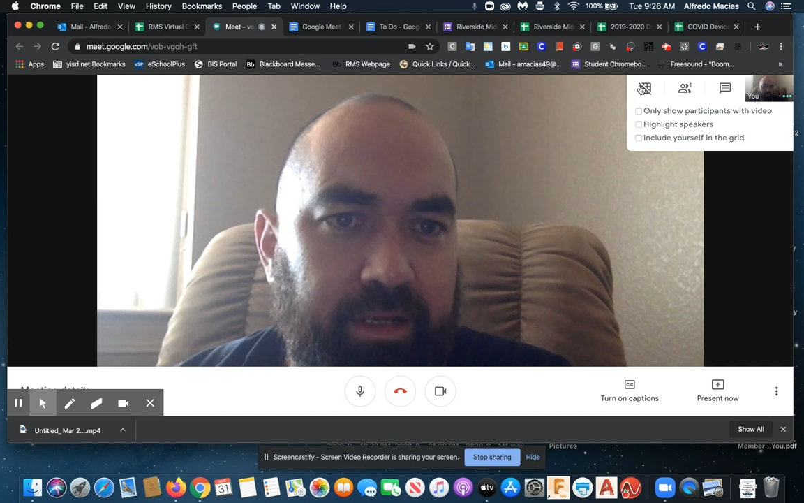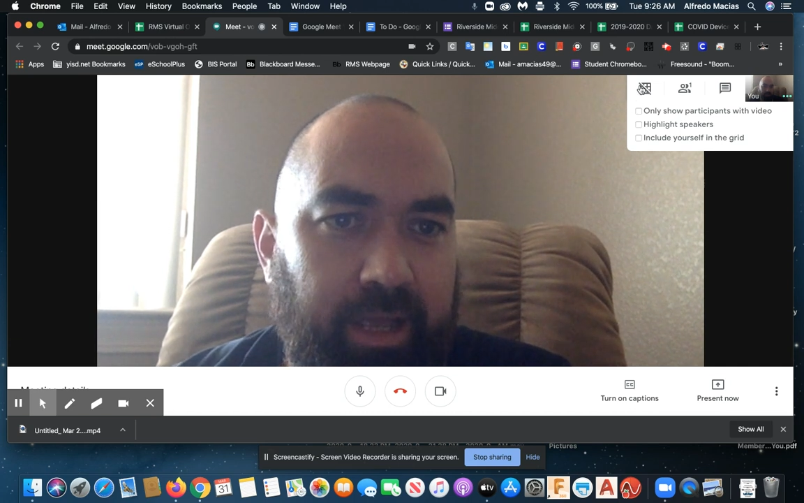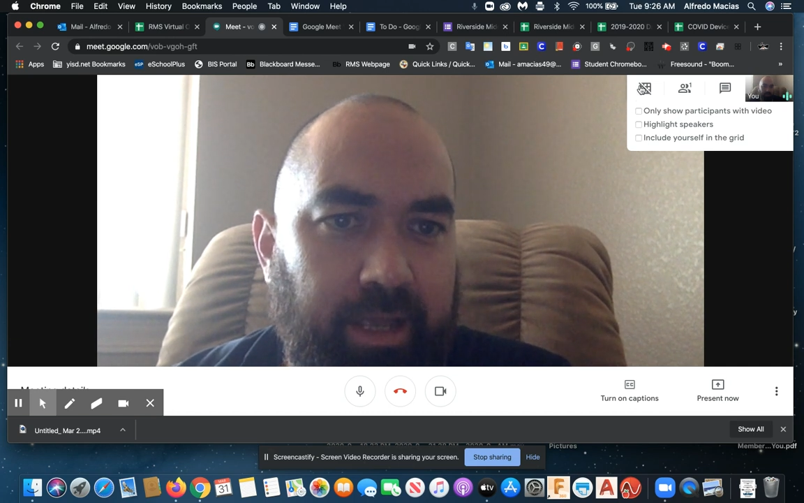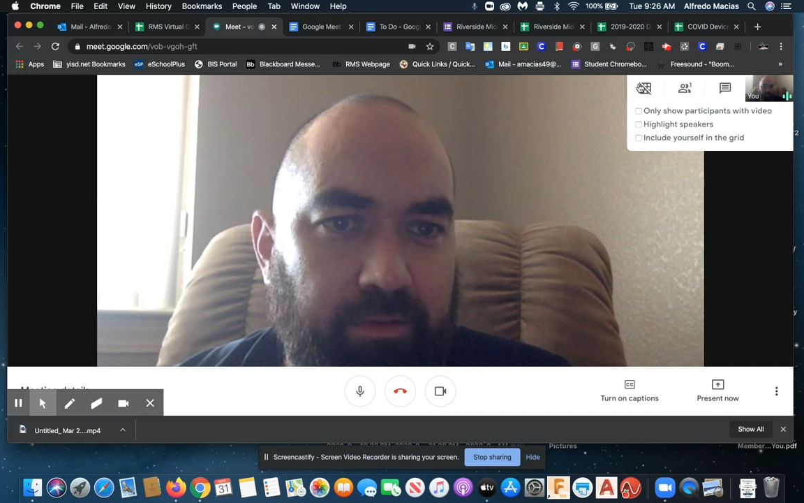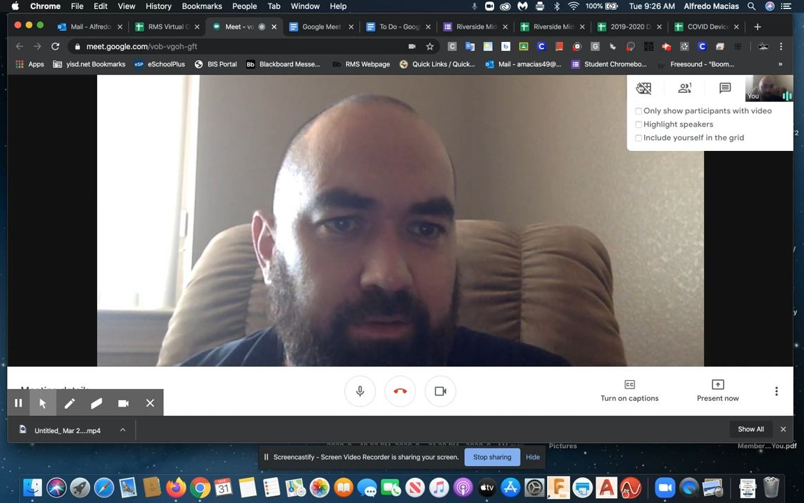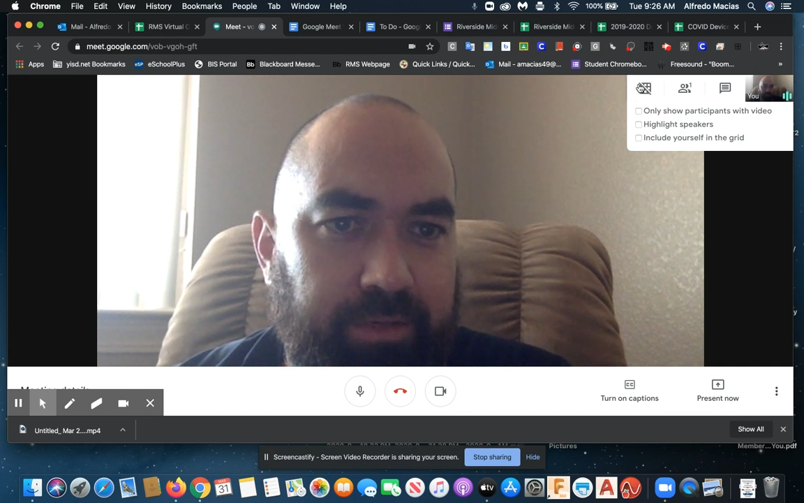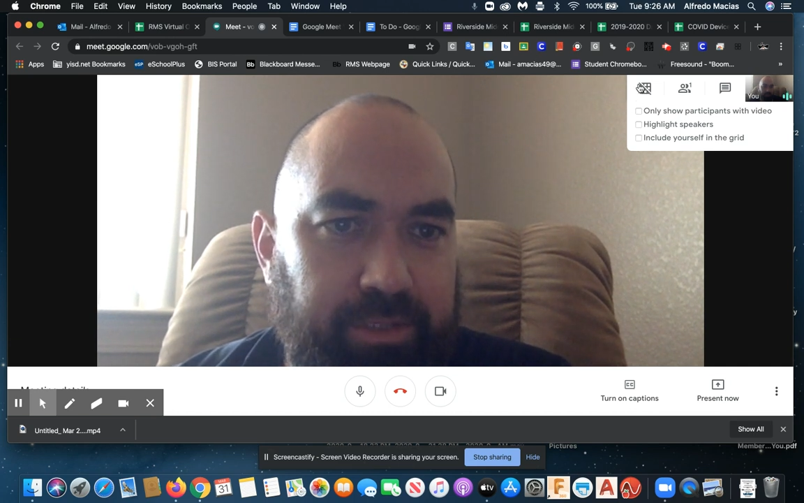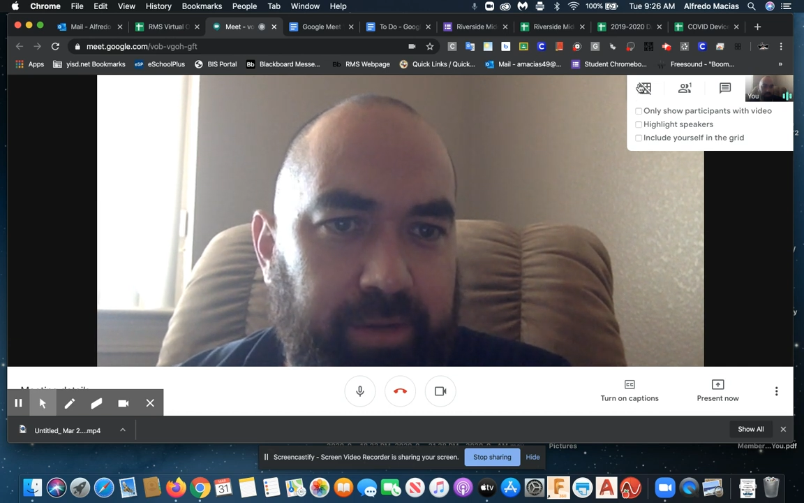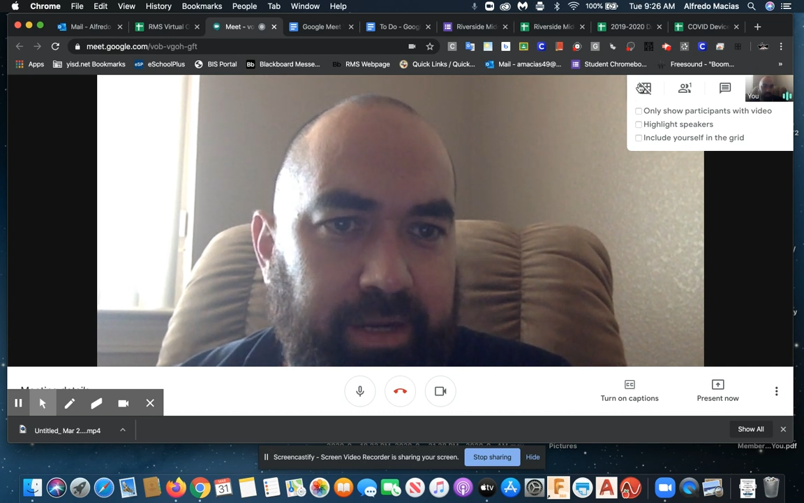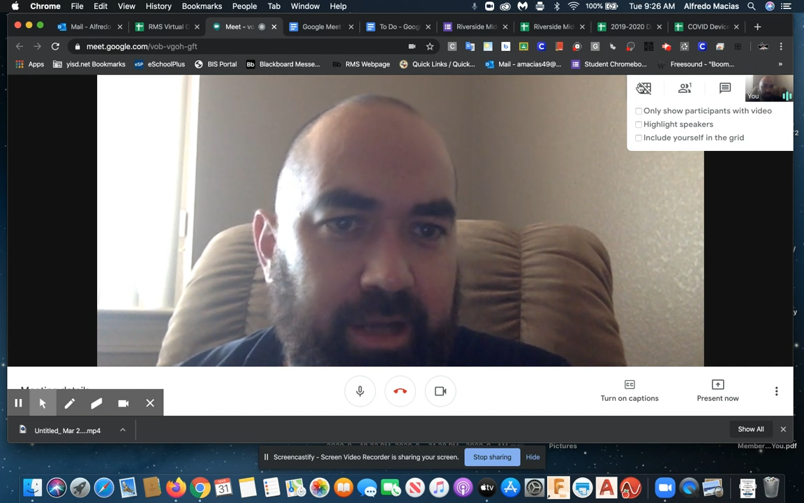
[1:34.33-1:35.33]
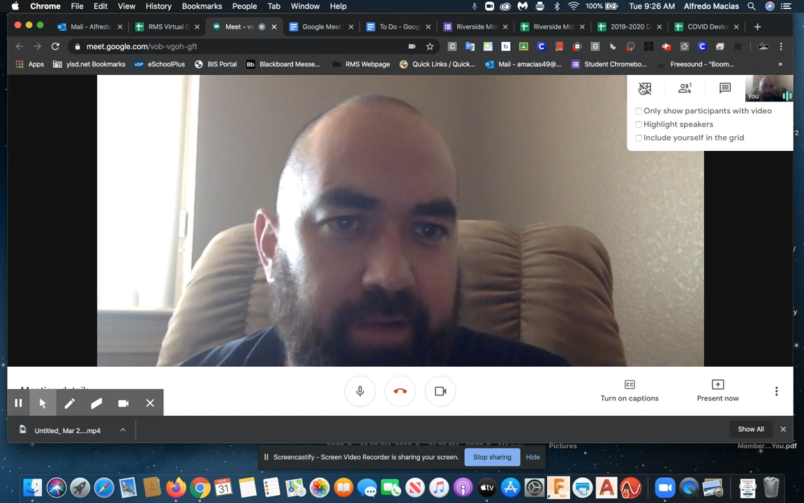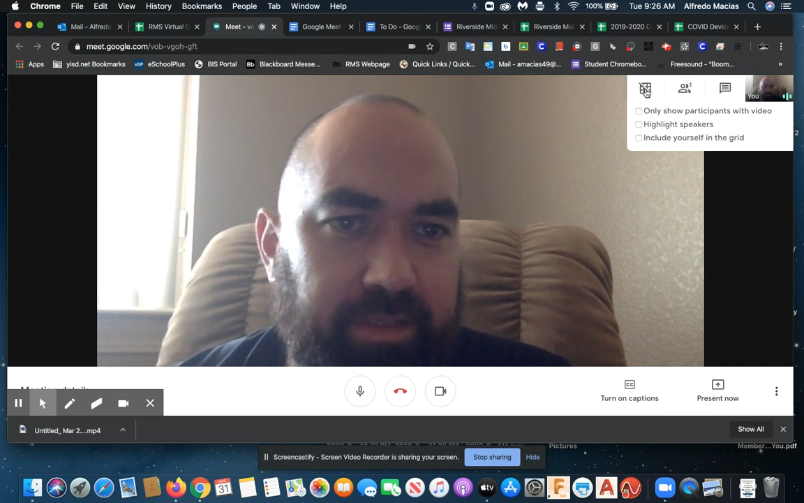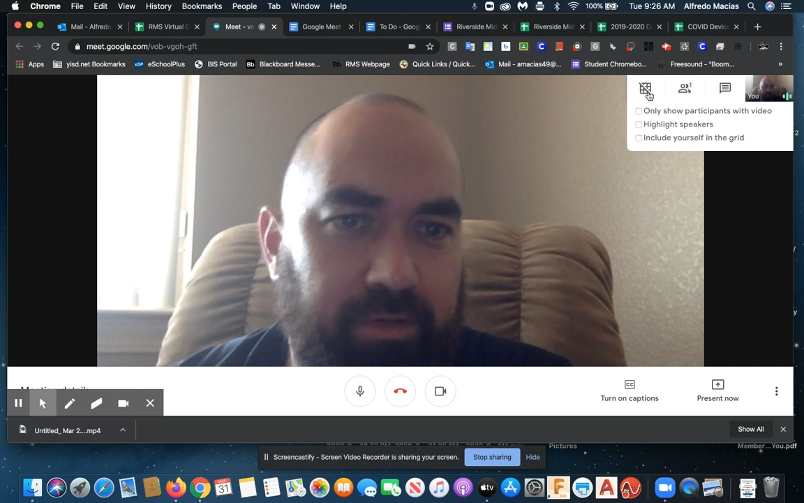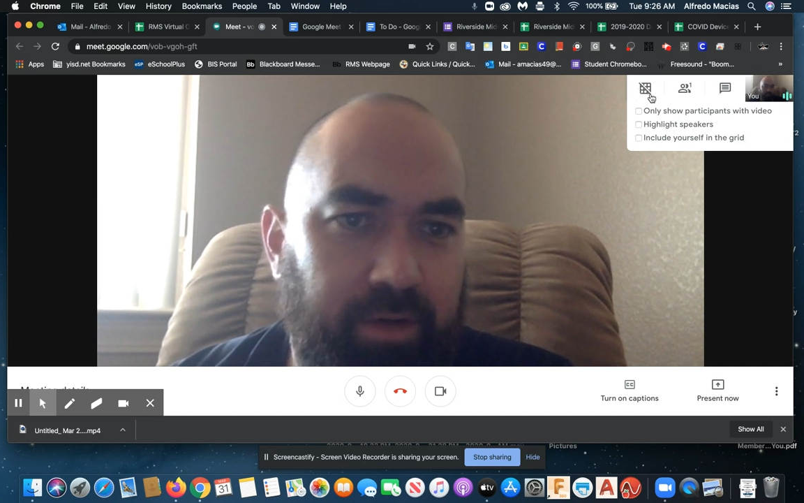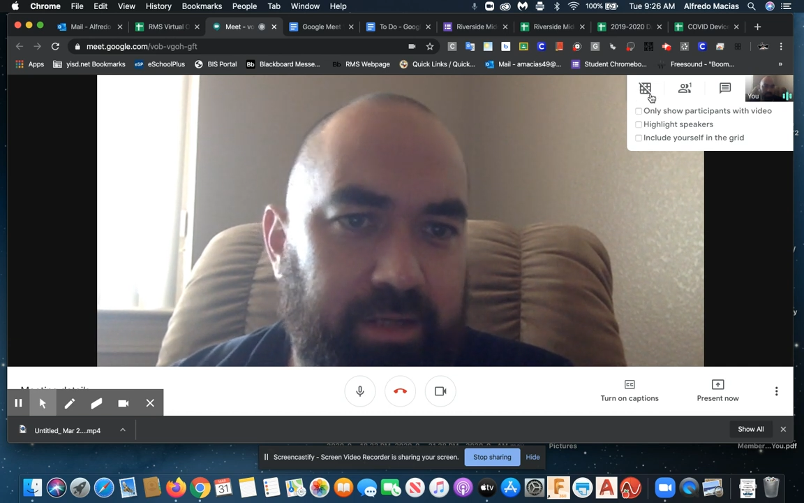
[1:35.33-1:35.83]
And you'll notice right now
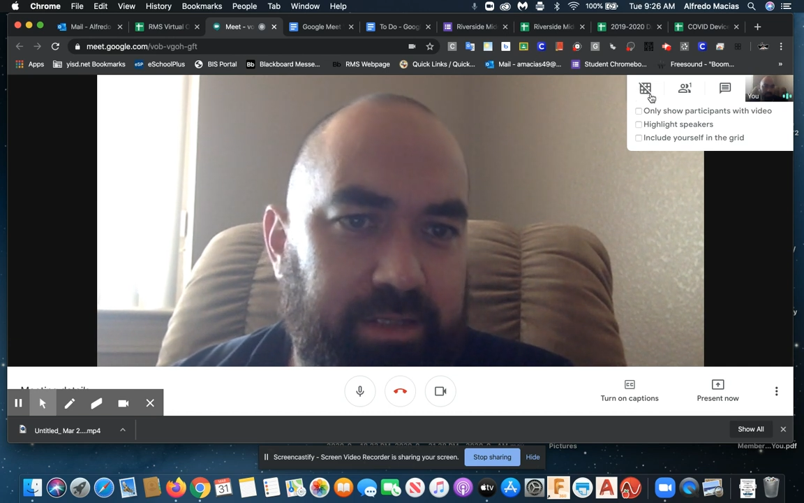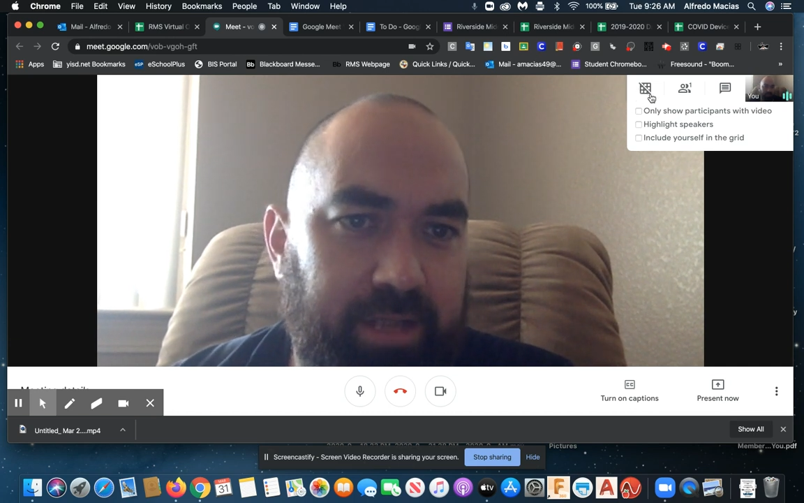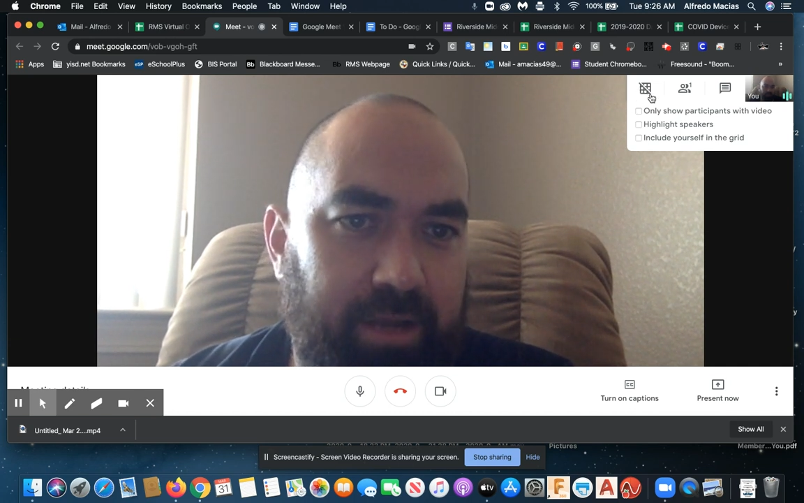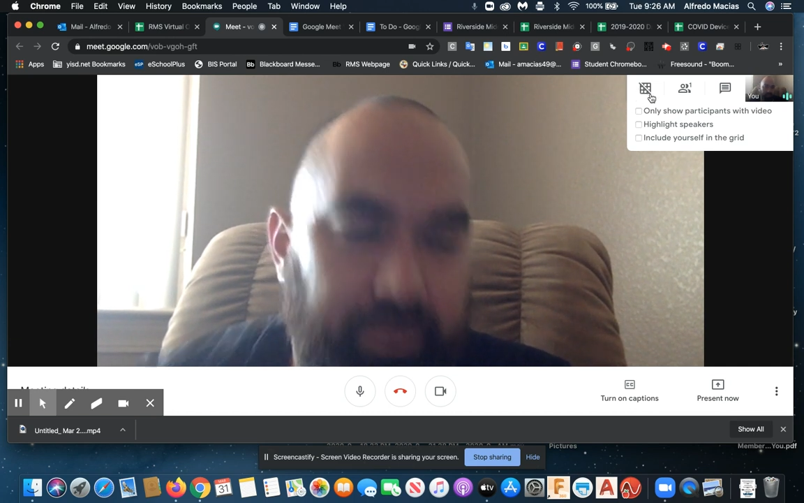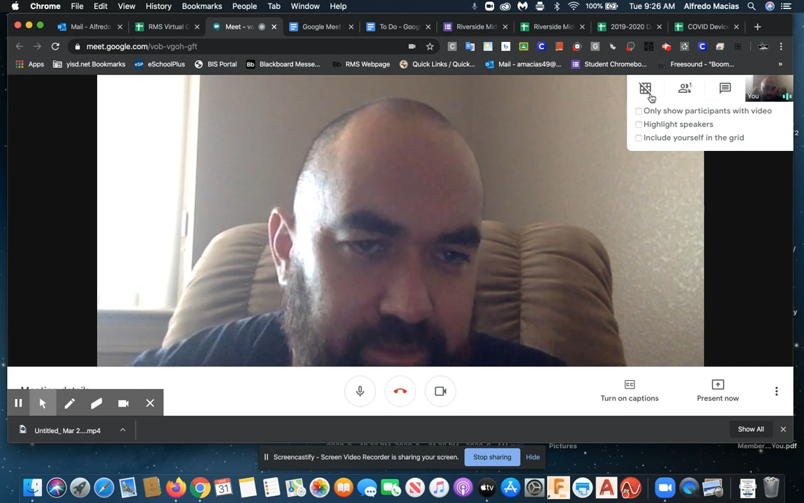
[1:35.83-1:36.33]
it's crossed out,